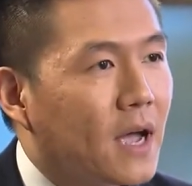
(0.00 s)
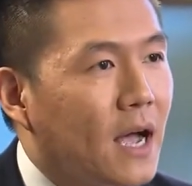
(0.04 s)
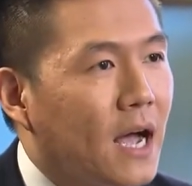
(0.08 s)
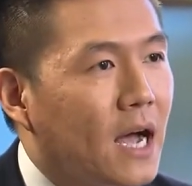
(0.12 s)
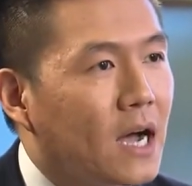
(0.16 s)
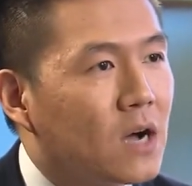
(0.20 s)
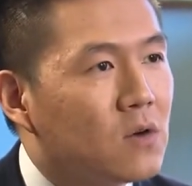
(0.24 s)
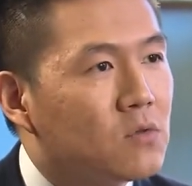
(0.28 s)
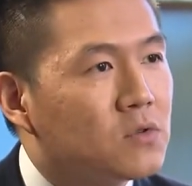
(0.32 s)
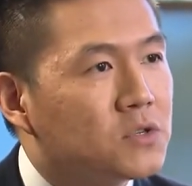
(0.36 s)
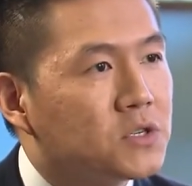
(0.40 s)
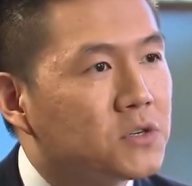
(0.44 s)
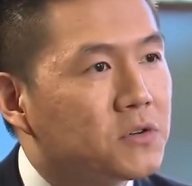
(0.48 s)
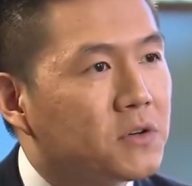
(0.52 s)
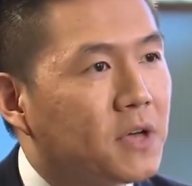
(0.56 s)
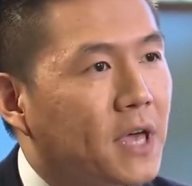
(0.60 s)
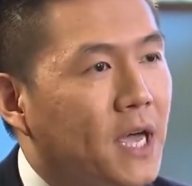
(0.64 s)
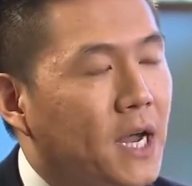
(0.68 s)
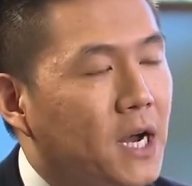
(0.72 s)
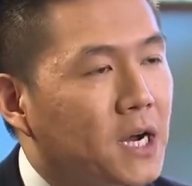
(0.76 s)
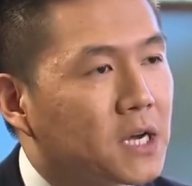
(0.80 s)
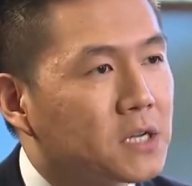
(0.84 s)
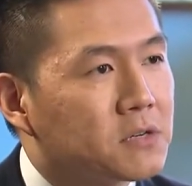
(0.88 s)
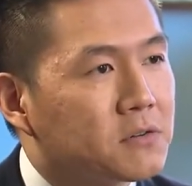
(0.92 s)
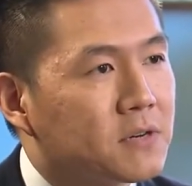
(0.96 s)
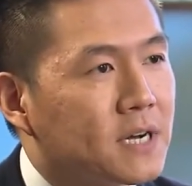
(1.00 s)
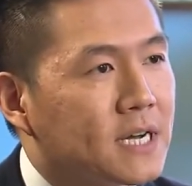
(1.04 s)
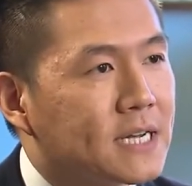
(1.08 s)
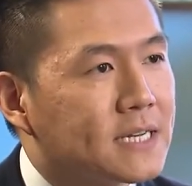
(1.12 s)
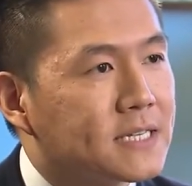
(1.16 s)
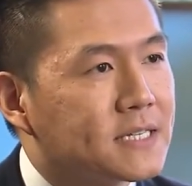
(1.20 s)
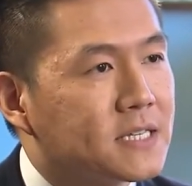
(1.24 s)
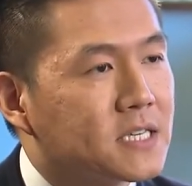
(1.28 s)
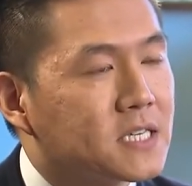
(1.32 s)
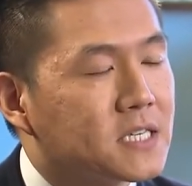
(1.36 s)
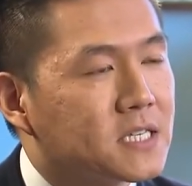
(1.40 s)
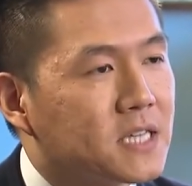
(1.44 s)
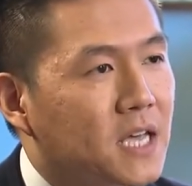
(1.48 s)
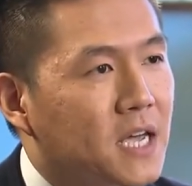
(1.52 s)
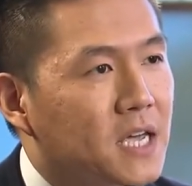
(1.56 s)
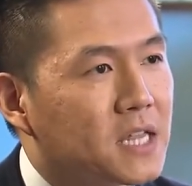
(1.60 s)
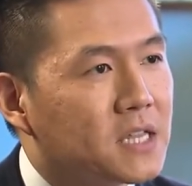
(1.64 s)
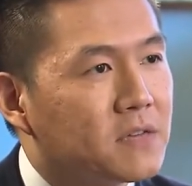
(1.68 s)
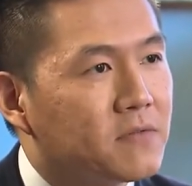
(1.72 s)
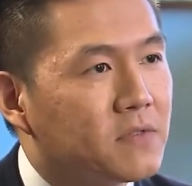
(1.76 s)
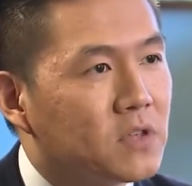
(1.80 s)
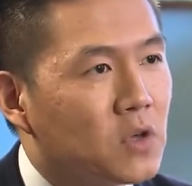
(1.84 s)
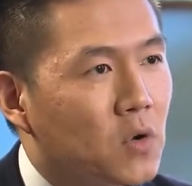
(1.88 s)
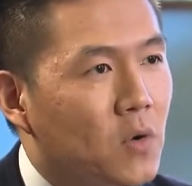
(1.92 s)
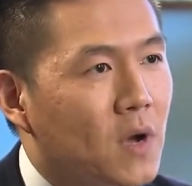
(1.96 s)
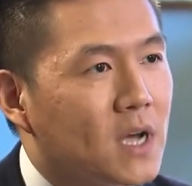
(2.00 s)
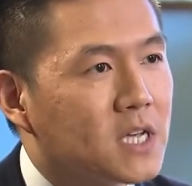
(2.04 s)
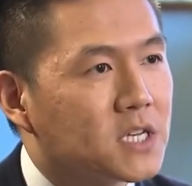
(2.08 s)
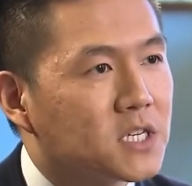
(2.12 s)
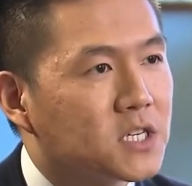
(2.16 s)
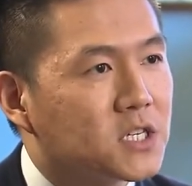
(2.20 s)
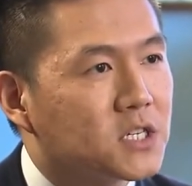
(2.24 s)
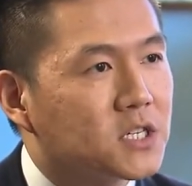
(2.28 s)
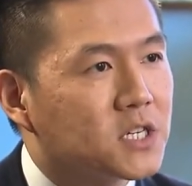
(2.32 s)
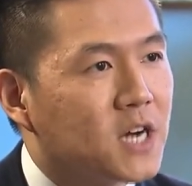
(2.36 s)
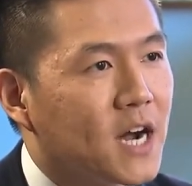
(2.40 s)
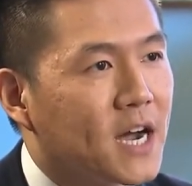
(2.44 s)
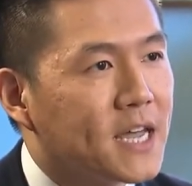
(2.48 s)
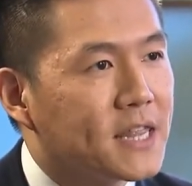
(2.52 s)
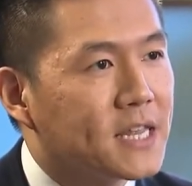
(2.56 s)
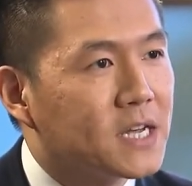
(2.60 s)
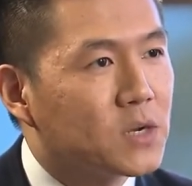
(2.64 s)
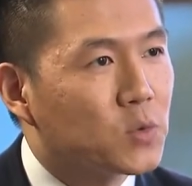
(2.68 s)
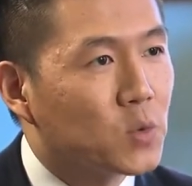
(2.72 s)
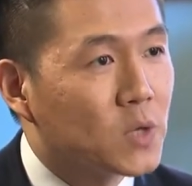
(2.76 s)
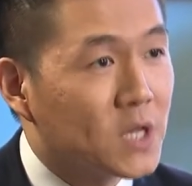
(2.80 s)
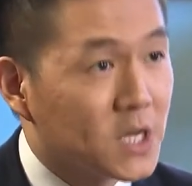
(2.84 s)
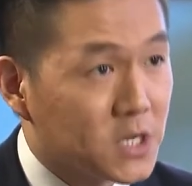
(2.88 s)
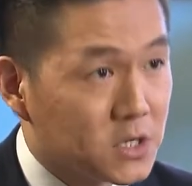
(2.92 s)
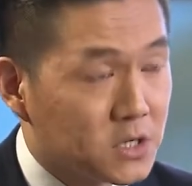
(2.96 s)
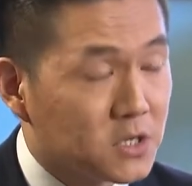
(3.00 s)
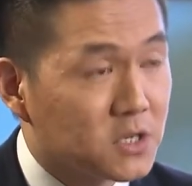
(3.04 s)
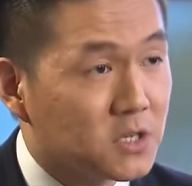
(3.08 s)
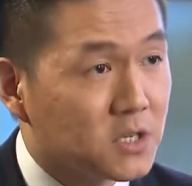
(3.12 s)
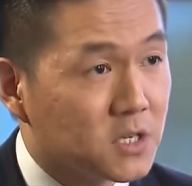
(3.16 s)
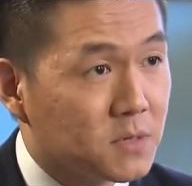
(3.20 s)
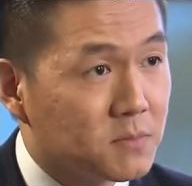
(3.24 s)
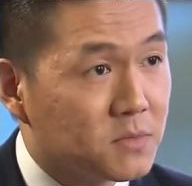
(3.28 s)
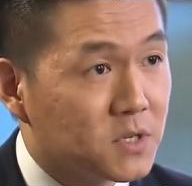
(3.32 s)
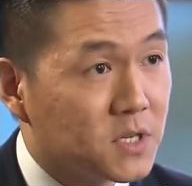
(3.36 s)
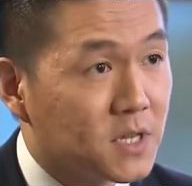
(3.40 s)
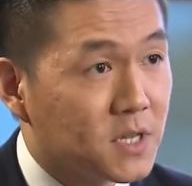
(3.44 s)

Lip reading: How would you characterize the state of U.S.-China relationship